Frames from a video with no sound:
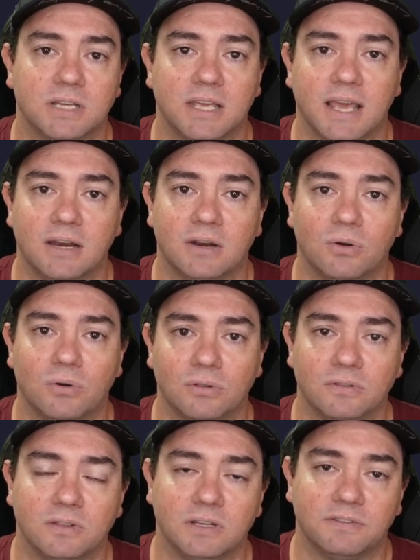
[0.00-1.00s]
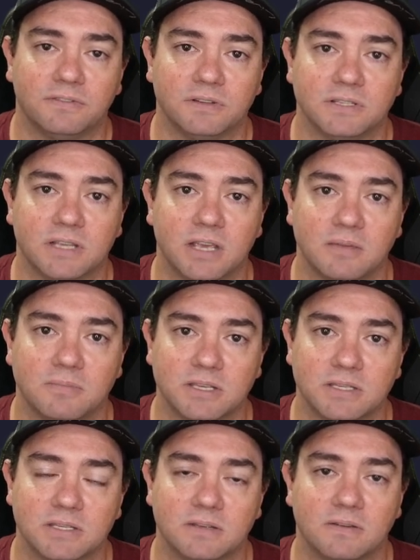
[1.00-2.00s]
get all of the different
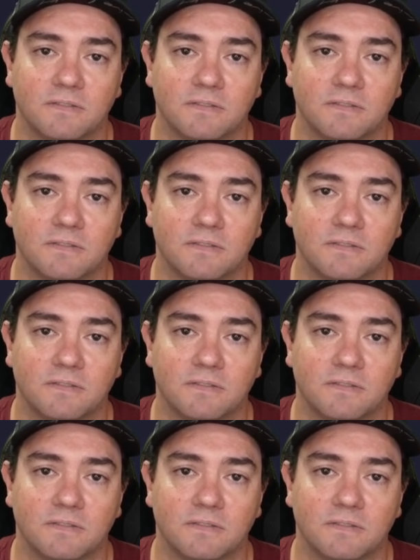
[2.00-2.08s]
schemas